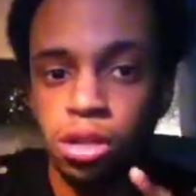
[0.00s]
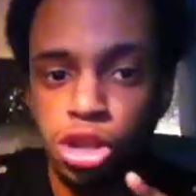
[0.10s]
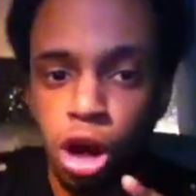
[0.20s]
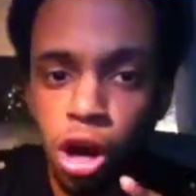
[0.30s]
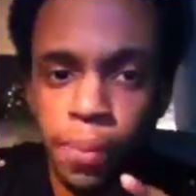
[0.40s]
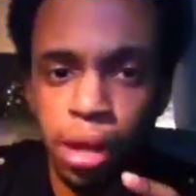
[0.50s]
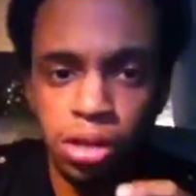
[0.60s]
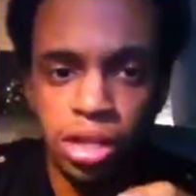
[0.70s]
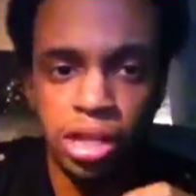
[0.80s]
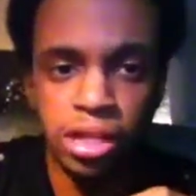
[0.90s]
Talk
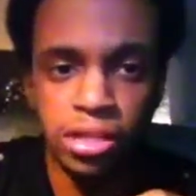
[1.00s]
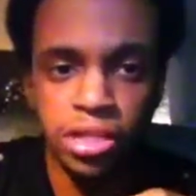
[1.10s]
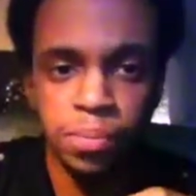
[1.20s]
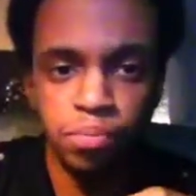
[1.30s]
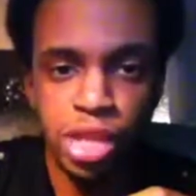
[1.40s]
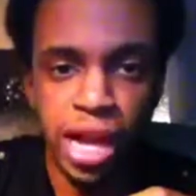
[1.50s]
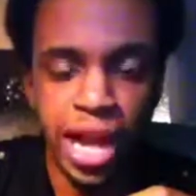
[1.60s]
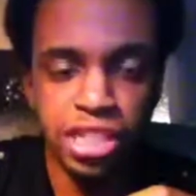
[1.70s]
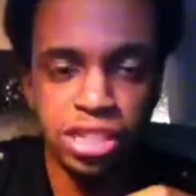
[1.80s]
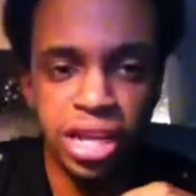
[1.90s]
about things that
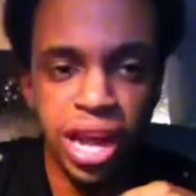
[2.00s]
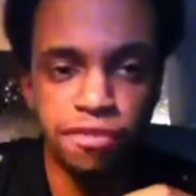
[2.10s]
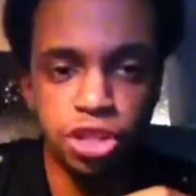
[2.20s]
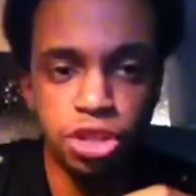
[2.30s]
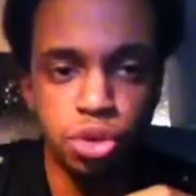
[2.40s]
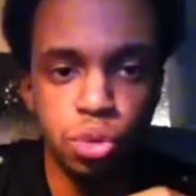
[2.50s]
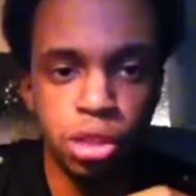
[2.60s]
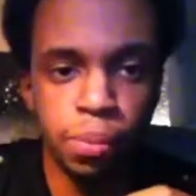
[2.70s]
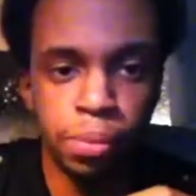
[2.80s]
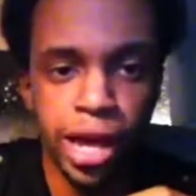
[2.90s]
actually have to do
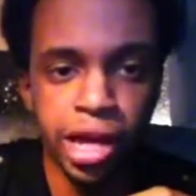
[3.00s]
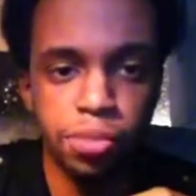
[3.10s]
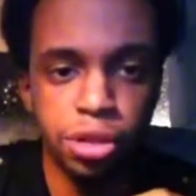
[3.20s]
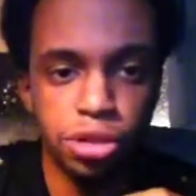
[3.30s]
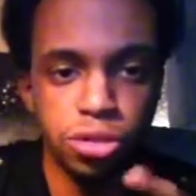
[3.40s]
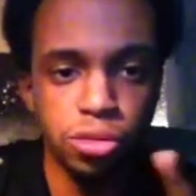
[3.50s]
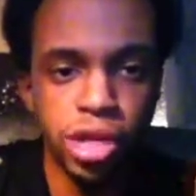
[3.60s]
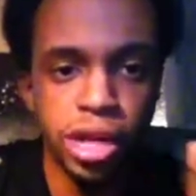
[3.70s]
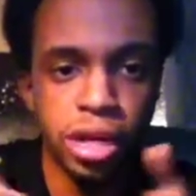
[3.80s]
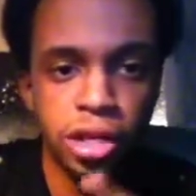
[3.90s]
with the black community. So
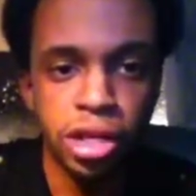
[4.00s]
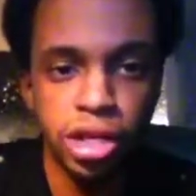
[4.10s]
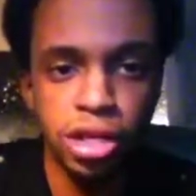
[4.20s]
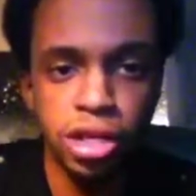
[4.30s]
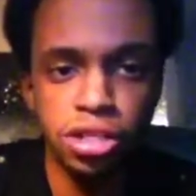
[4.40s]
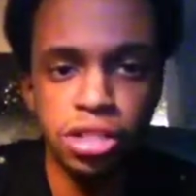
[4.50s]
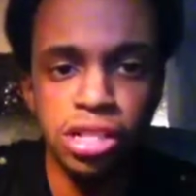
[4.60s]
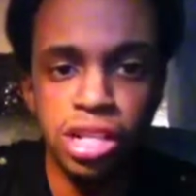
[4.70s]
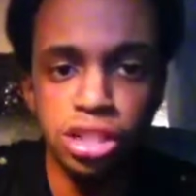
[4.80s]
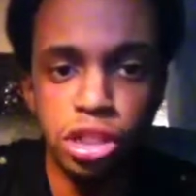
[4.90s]
yeah, here's the
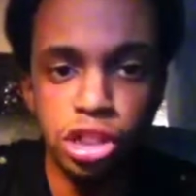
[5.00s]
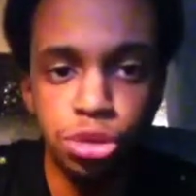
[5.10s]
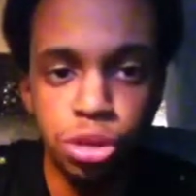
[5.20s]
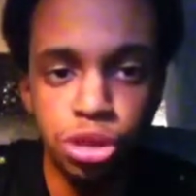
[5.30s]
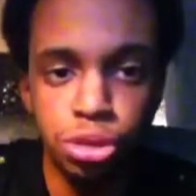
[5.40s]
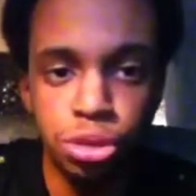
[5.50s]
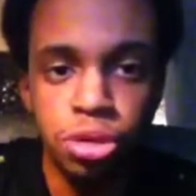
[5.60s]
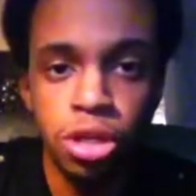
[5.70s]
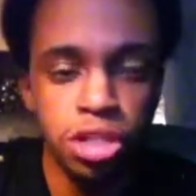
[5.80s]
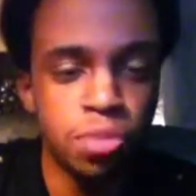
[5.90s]
things that you can
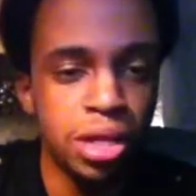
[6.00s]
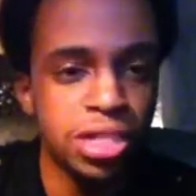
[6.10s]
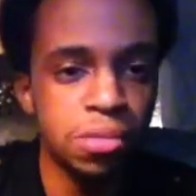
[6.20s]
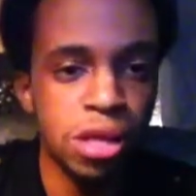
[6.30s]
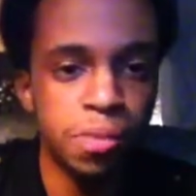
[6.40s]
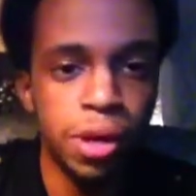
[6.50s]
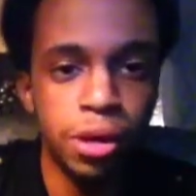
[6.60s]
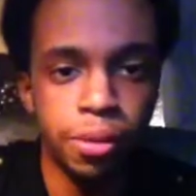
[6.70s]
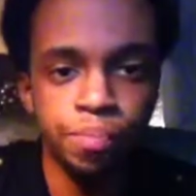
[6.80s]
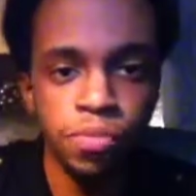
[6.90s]
do to make something
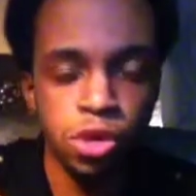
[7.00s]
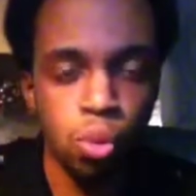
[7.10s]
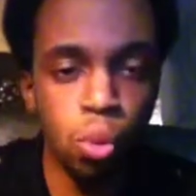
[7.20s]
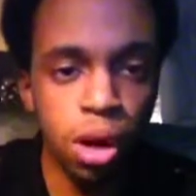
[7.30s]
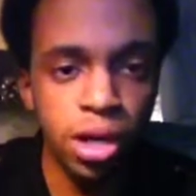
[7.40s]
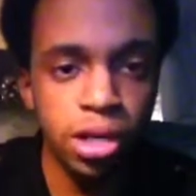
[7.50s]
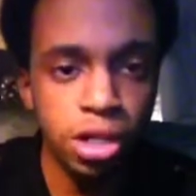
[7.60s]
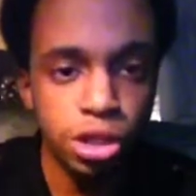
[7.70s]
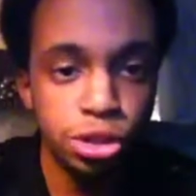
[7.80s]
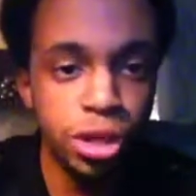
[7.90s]
better. One,
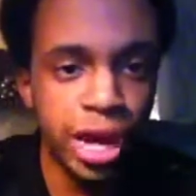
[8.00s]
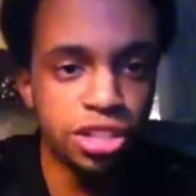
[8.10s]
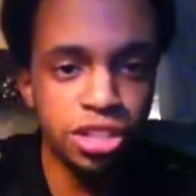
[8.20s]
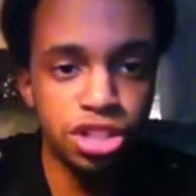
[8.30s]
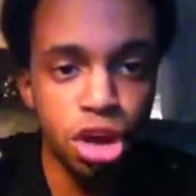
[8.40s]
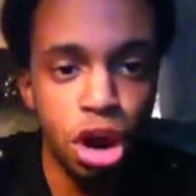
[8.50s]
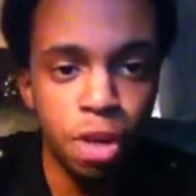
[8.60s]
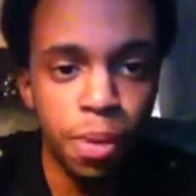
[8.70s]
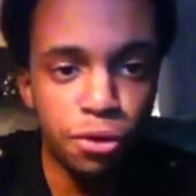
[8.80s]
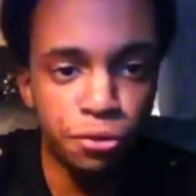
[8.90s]
you could actually
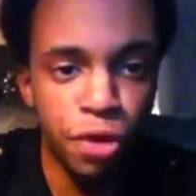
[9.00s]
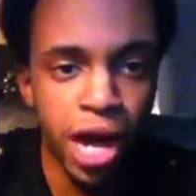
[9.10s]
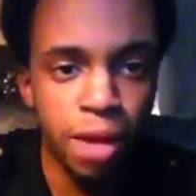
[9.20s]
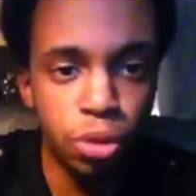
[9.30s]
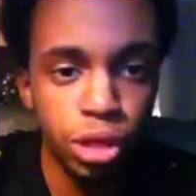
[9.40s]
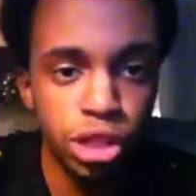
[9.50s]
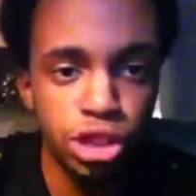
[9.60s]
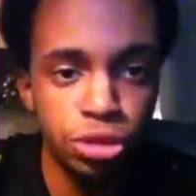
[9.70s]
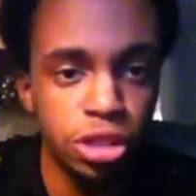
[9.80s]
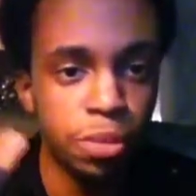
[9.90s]
talk about viable
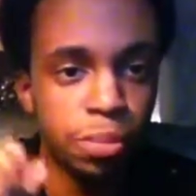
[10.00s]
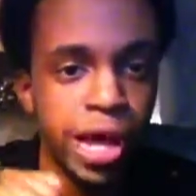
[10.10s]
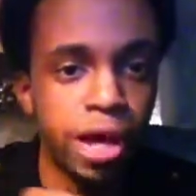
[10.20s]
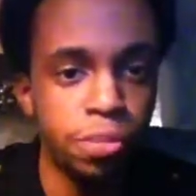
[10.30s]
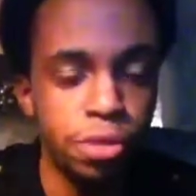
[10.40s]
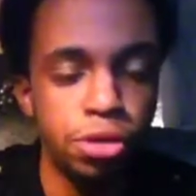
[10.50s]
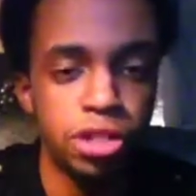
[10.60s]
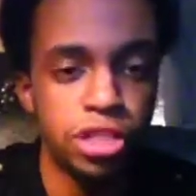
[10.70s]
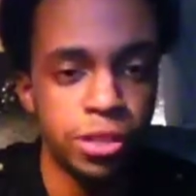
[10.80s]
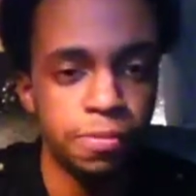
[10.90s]
issues in the black
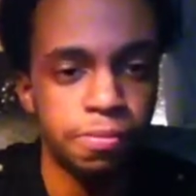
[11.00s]
community.